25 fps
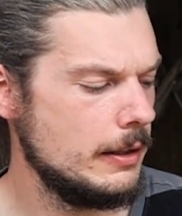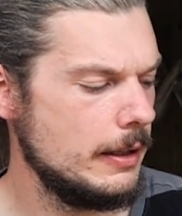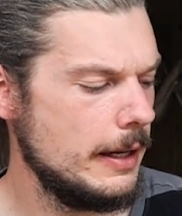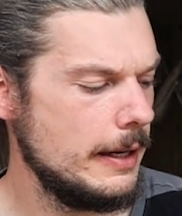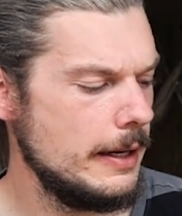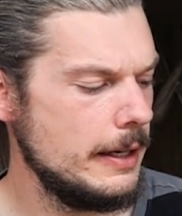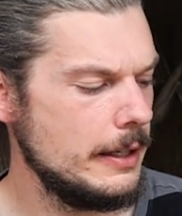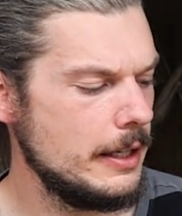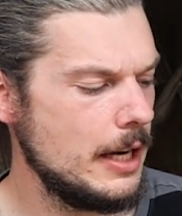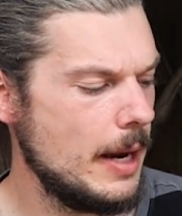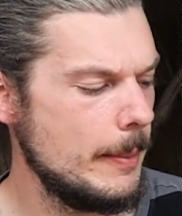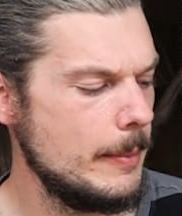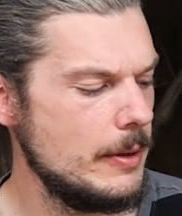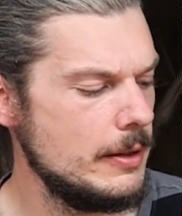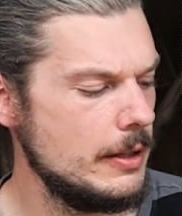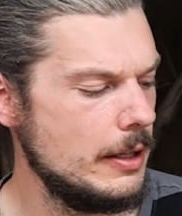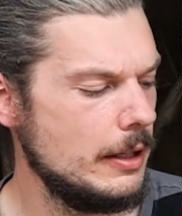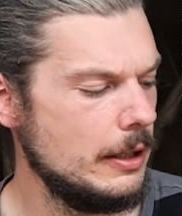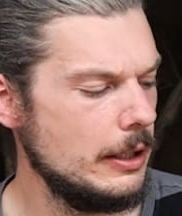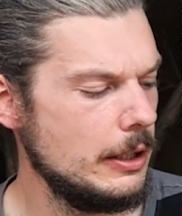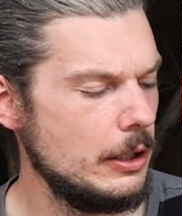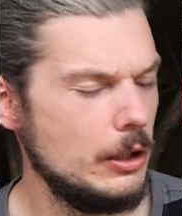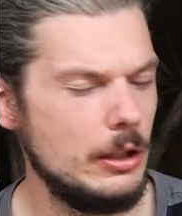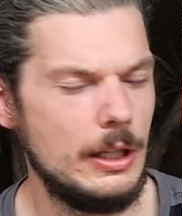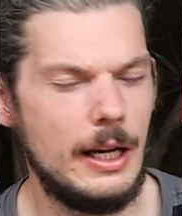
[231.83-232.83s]
They didn't come in
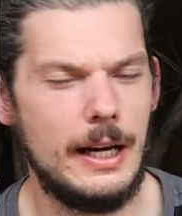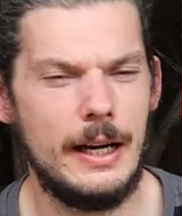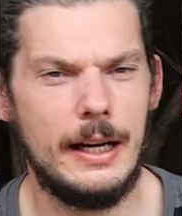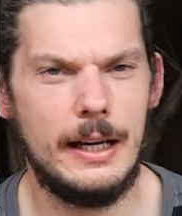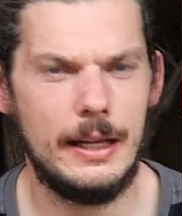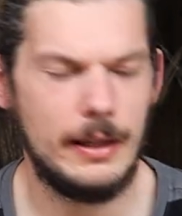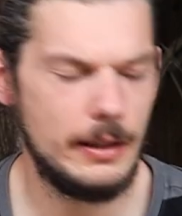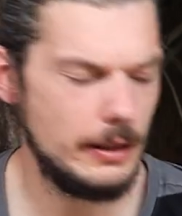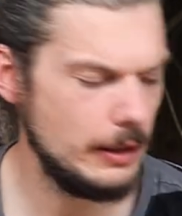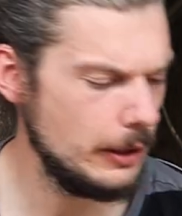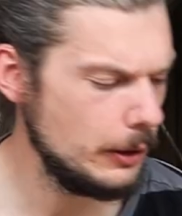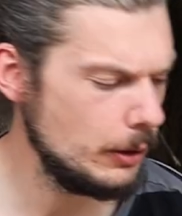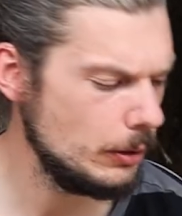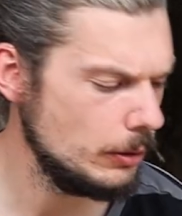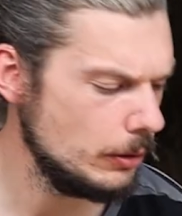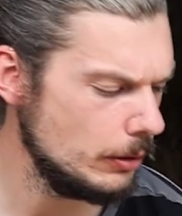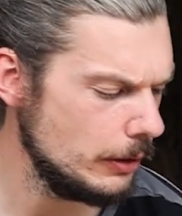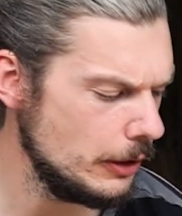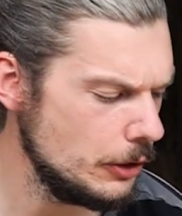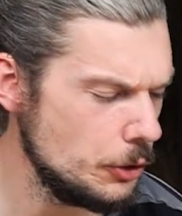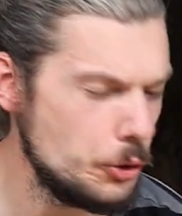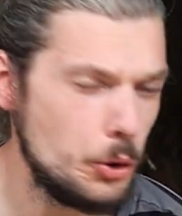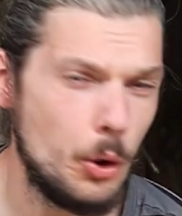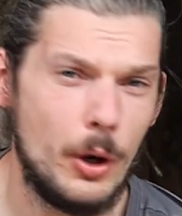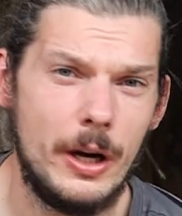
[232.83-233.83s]
the little
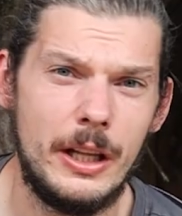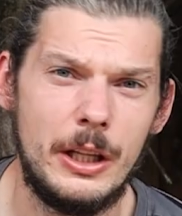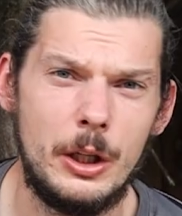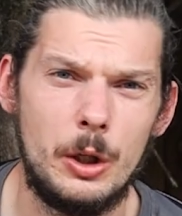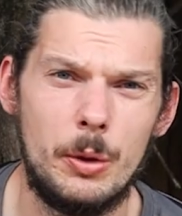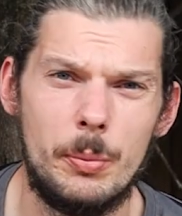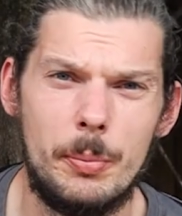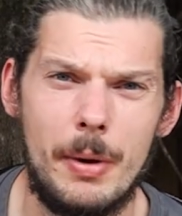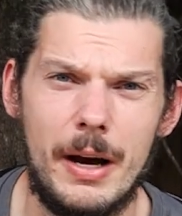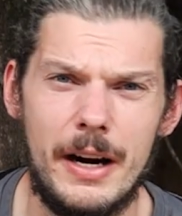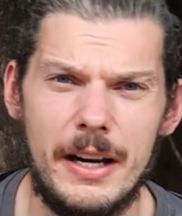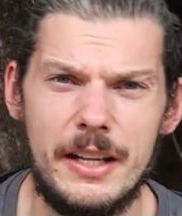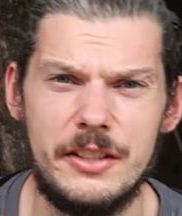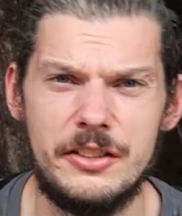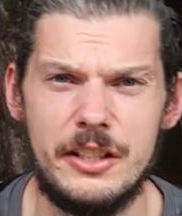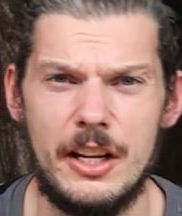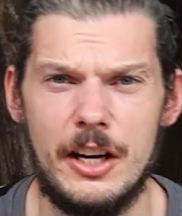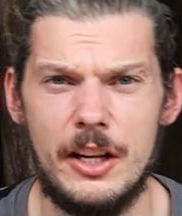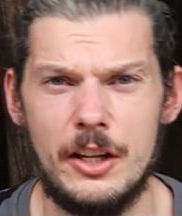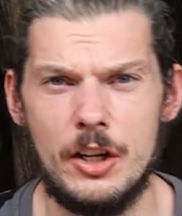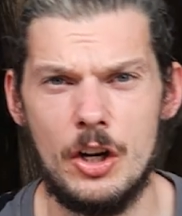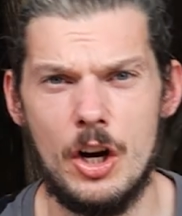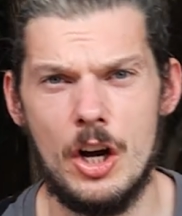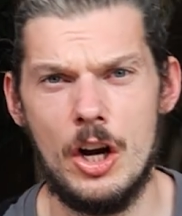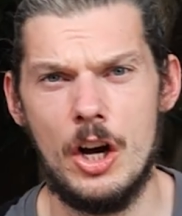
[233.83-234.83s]
Enjoy little buddies
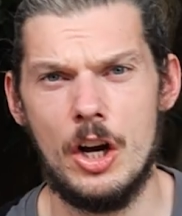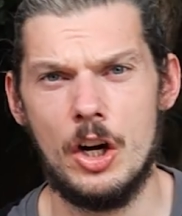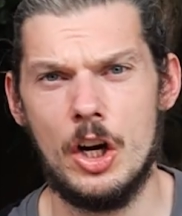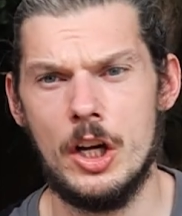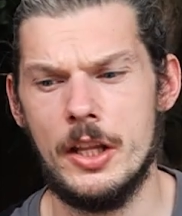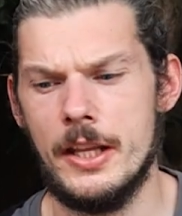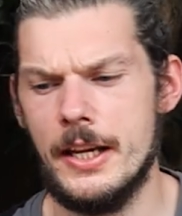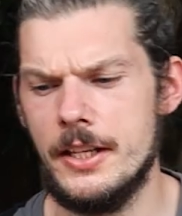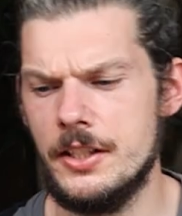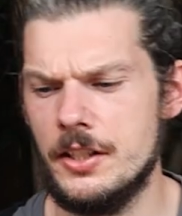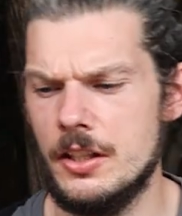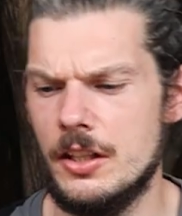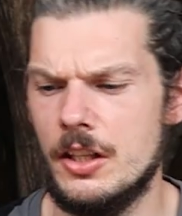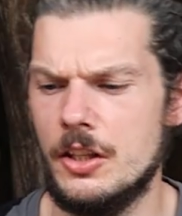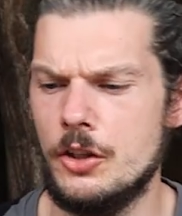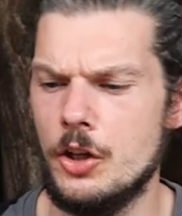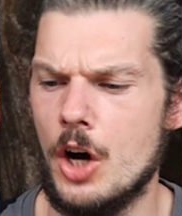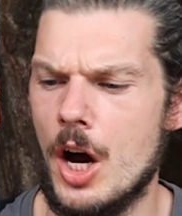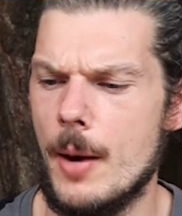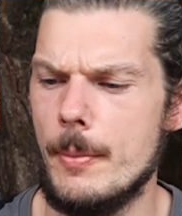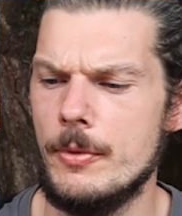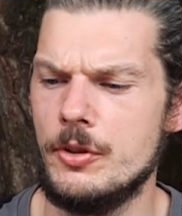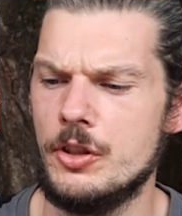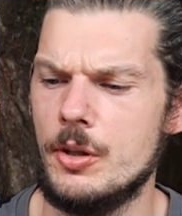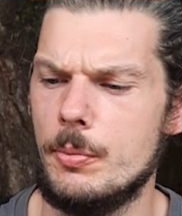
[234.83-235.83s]
that I got. I got these in the
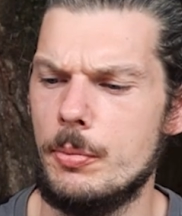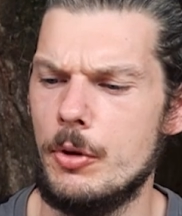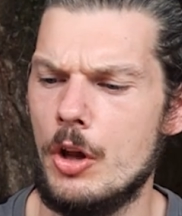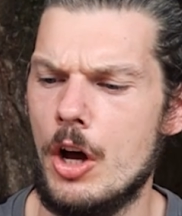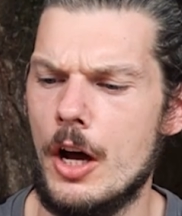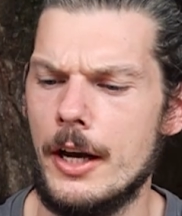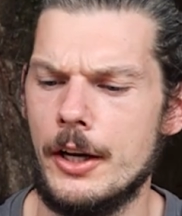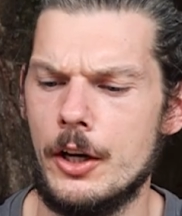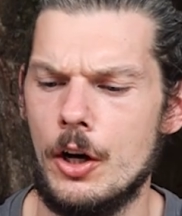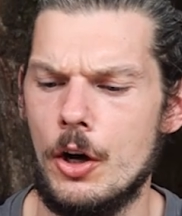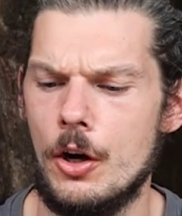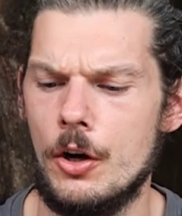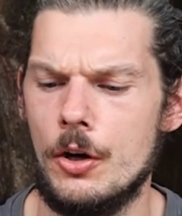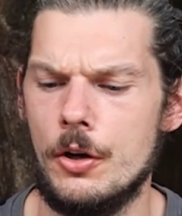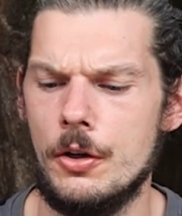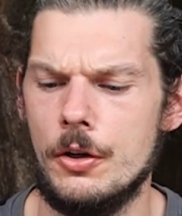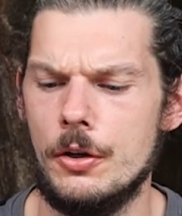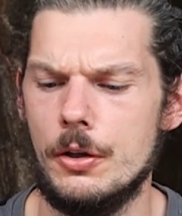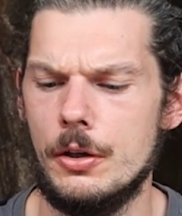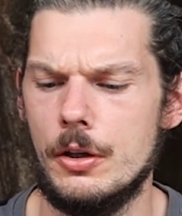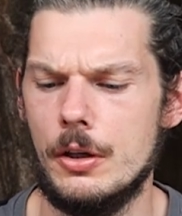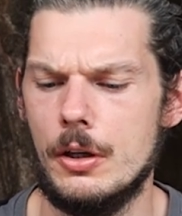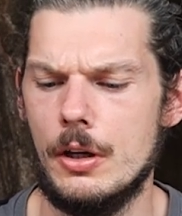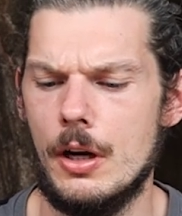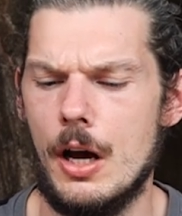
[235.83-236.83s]
Diamond Supply
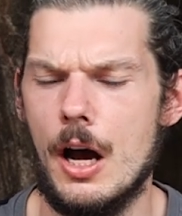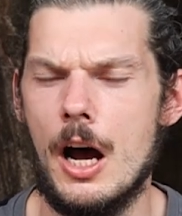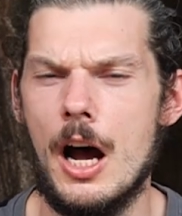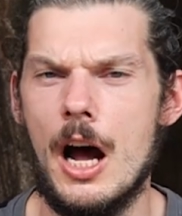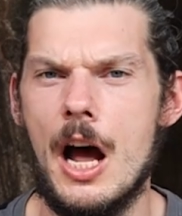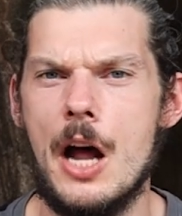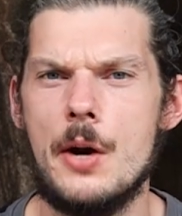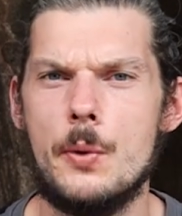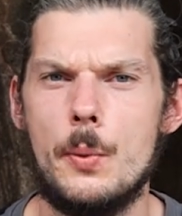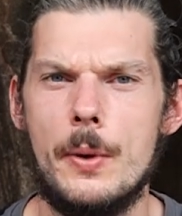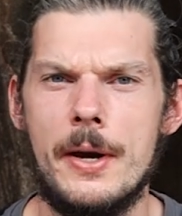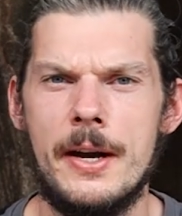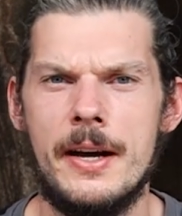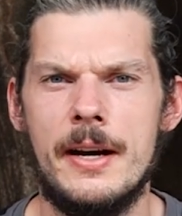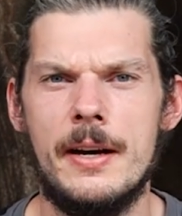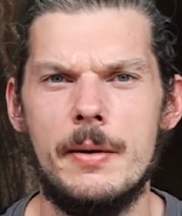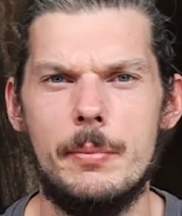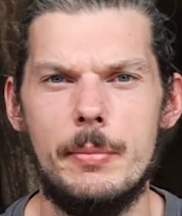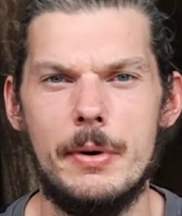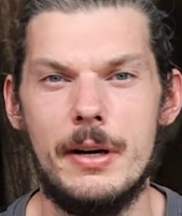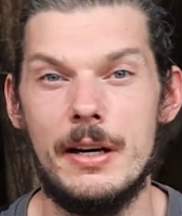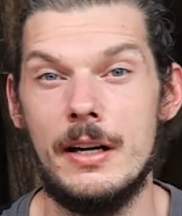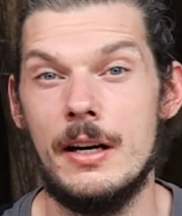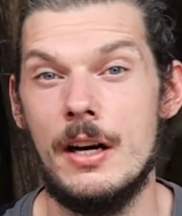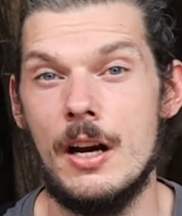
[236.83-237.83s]
Co
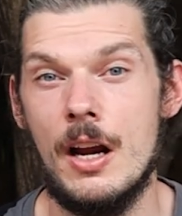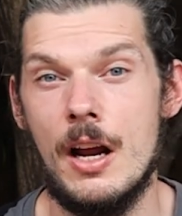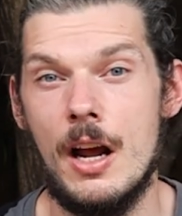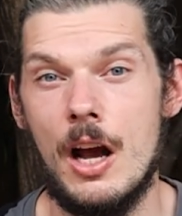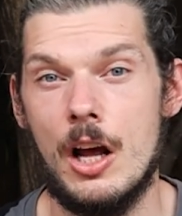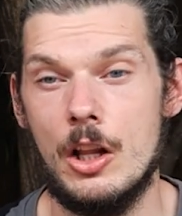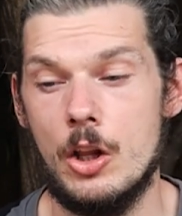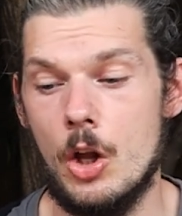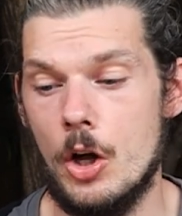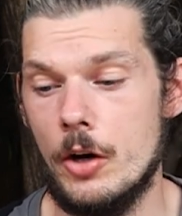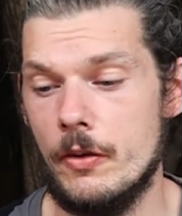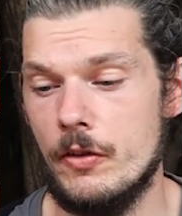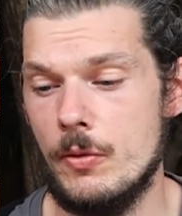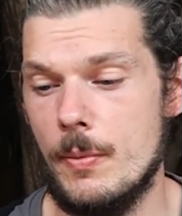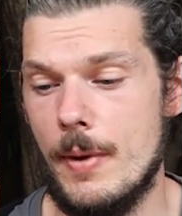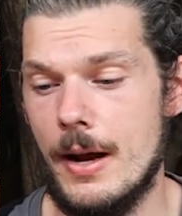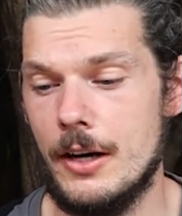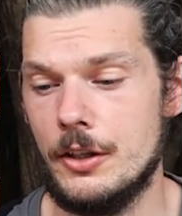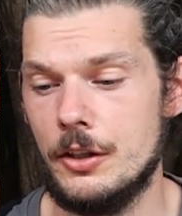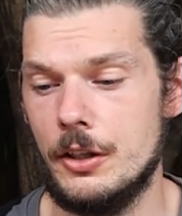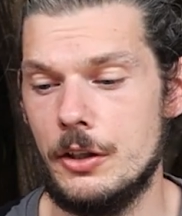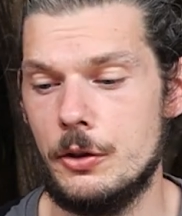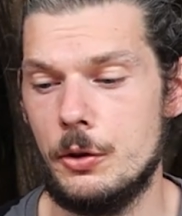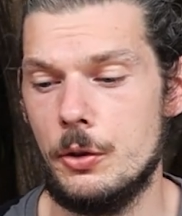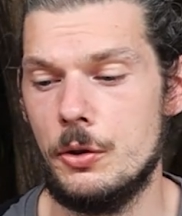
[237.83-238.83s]
hardware, but a lot of them
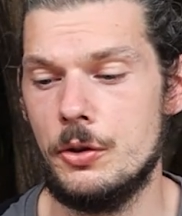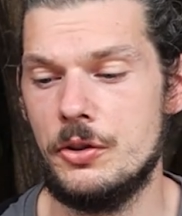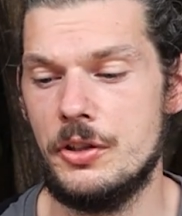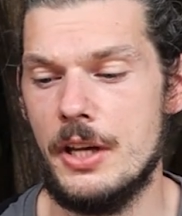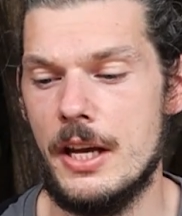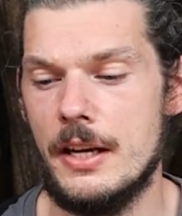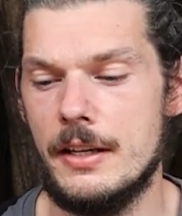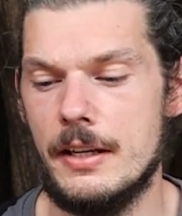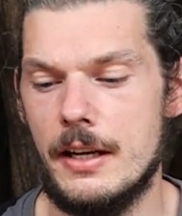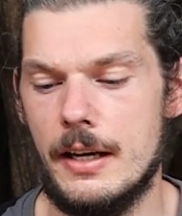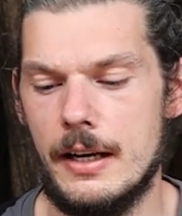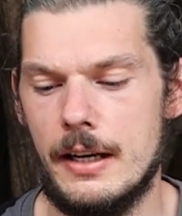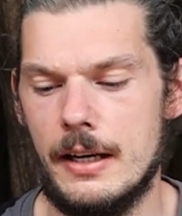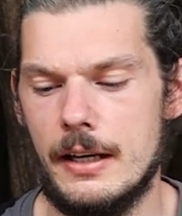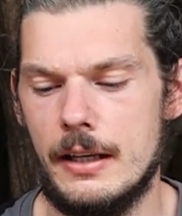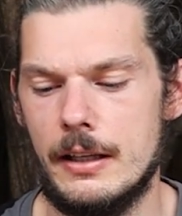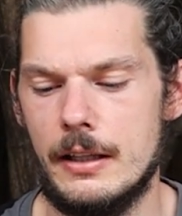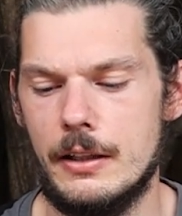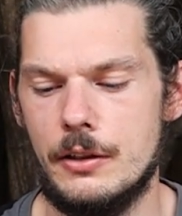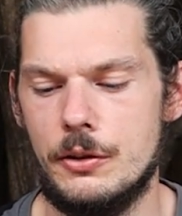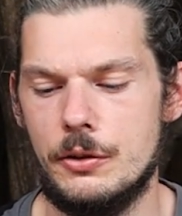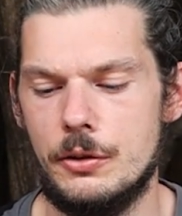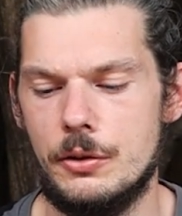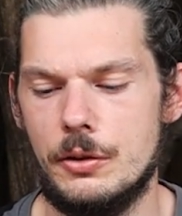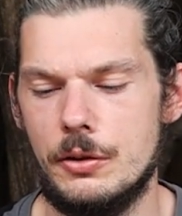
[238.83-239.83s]
actually do
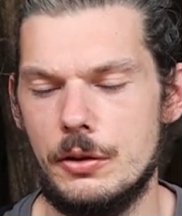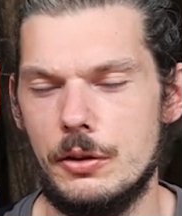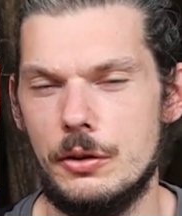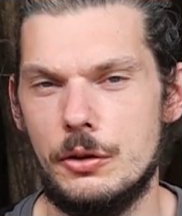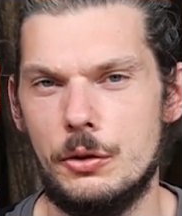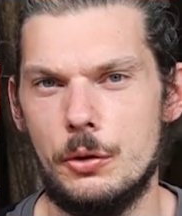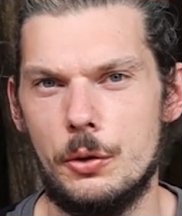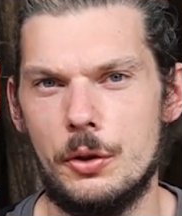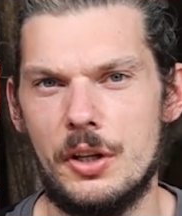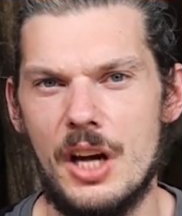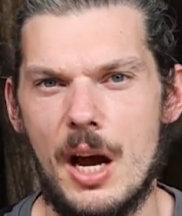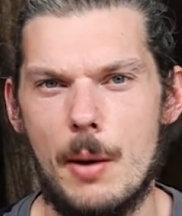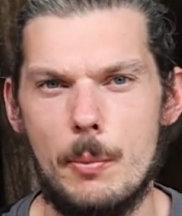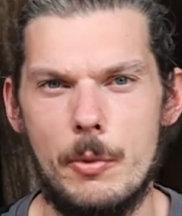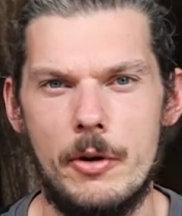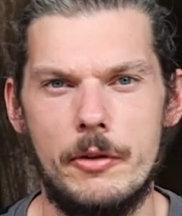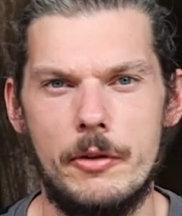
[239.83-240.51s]
come